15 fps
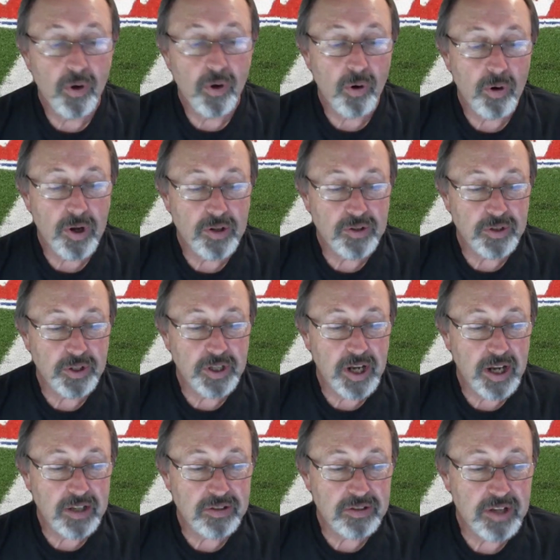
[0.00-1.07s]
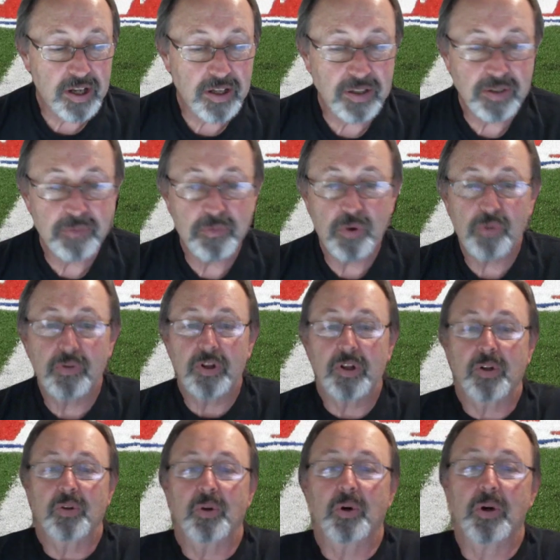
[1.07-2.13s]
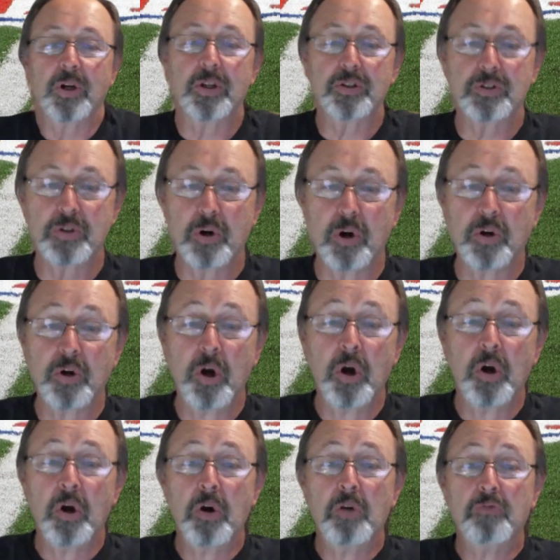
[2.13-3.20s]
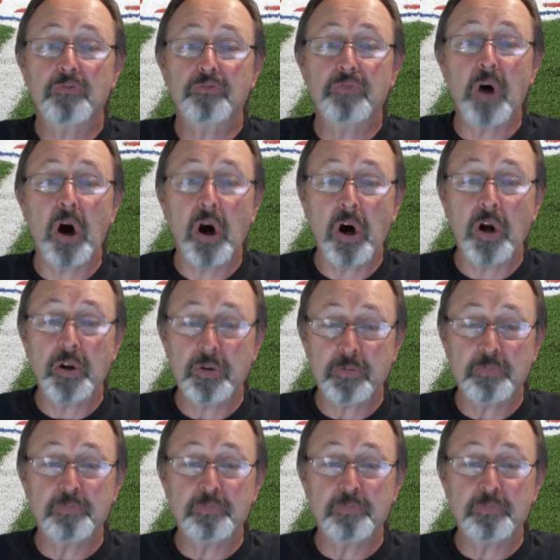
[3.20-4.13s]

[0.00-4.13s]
Or as the guy said in the movie The Longest Yard, football.